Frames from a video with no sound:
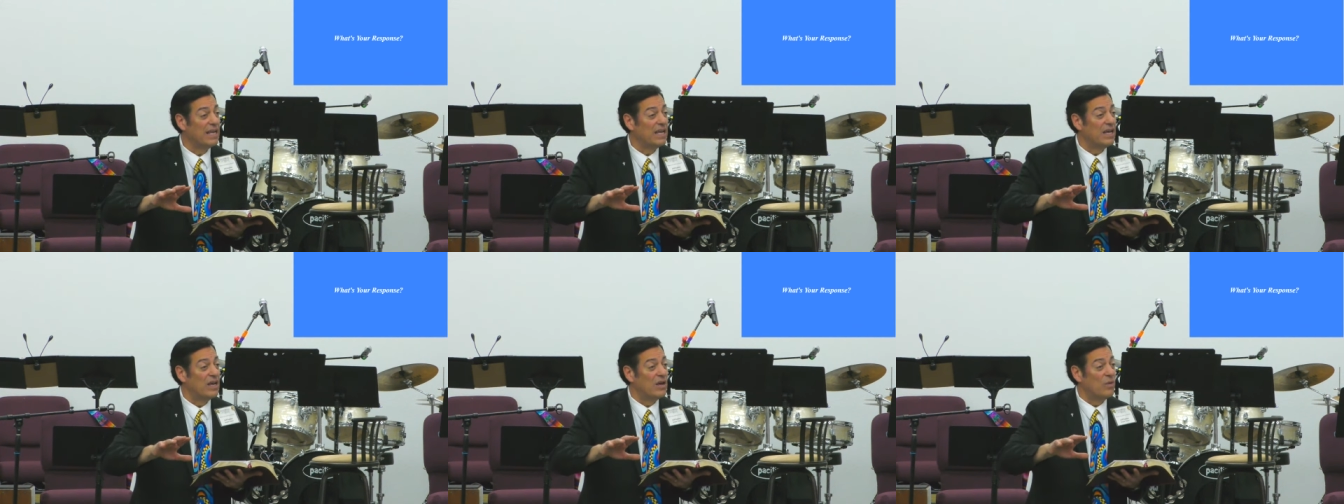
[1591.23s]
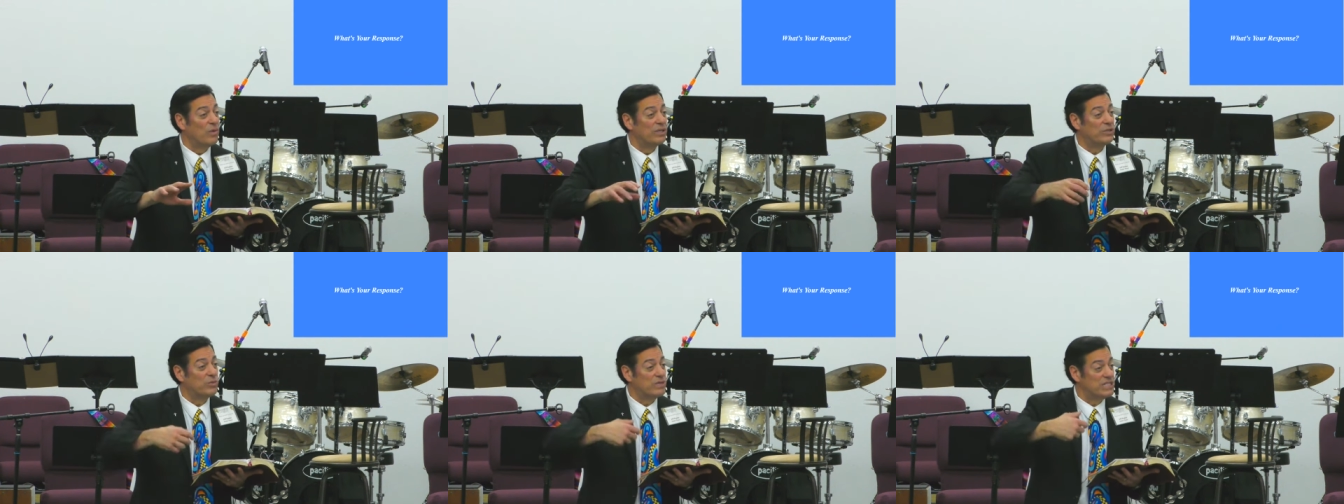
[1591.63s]

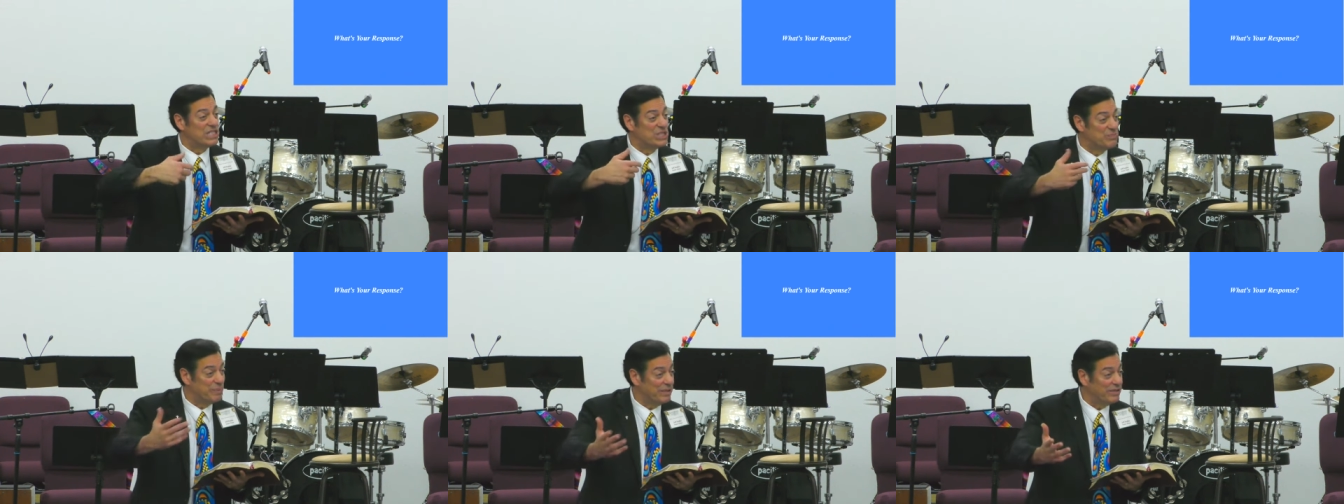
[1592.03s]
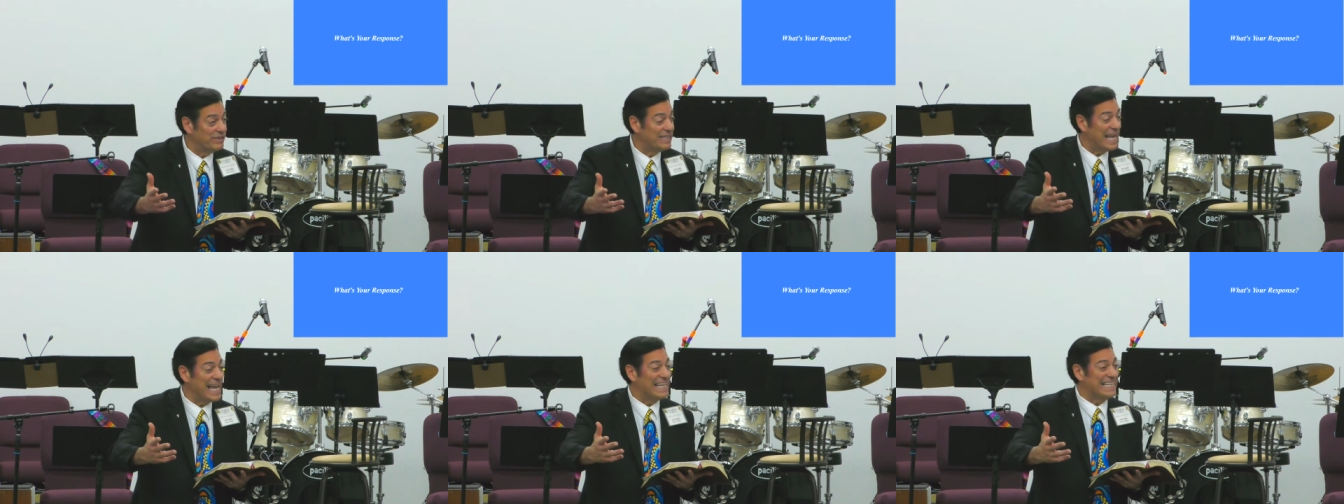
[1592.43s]
which was spilt
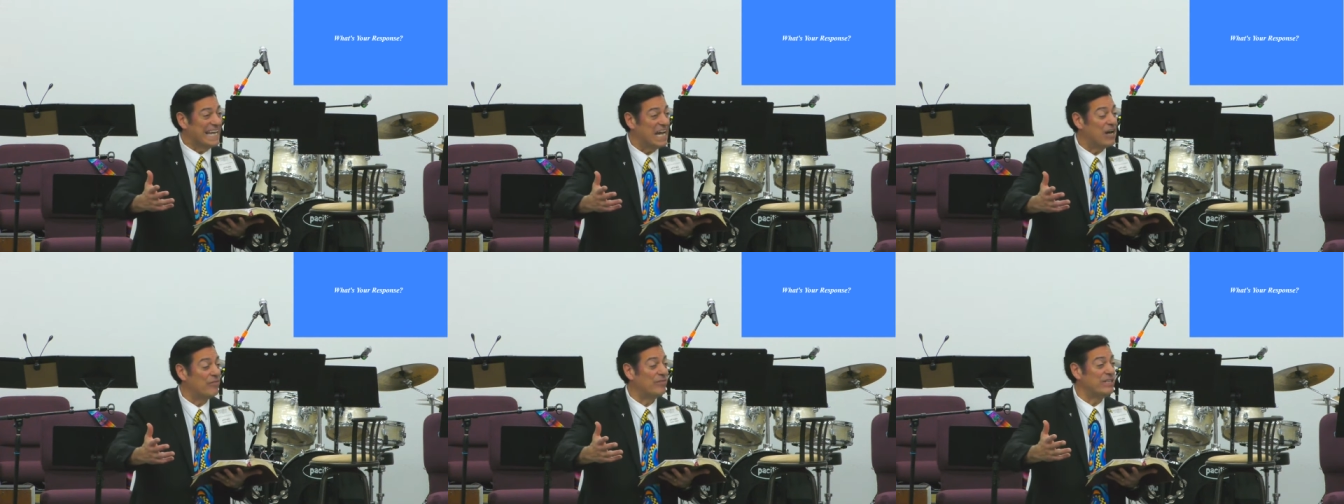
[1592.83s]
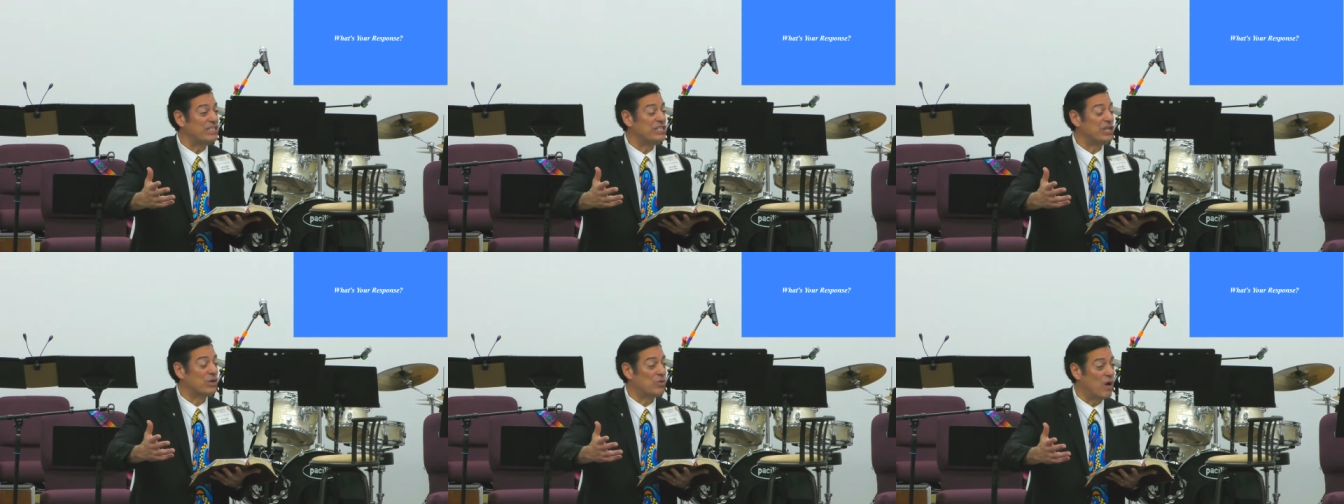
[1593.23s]
at Calvary's
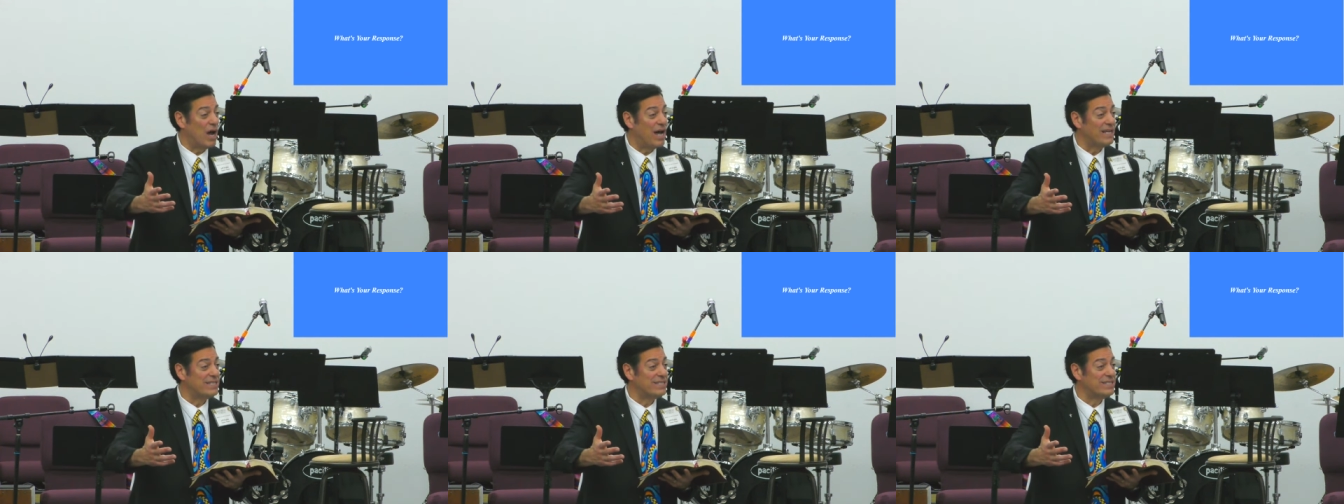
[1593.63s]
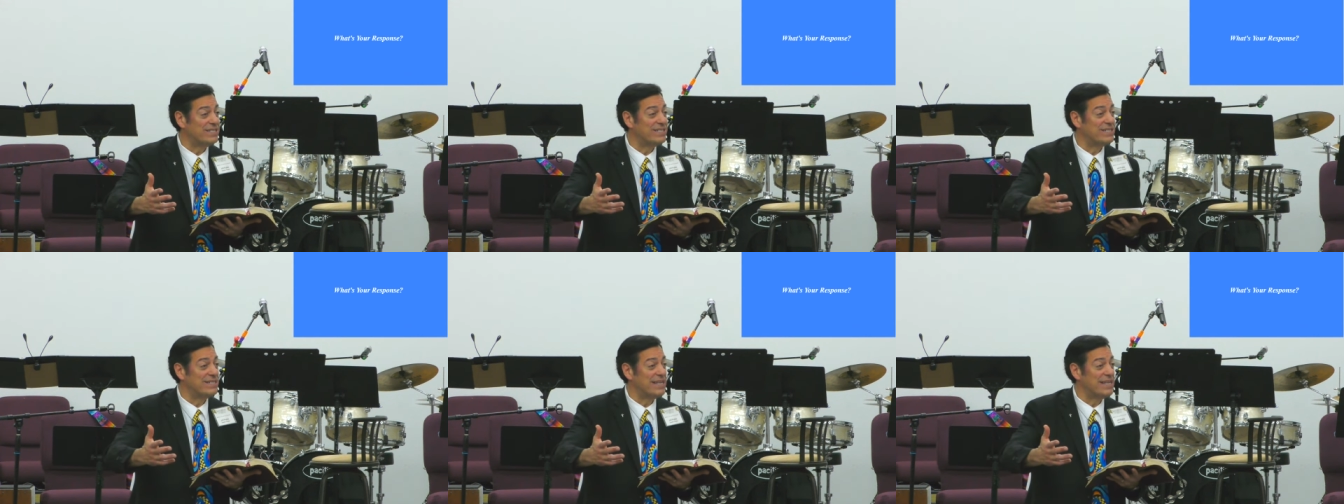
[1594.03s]
cross.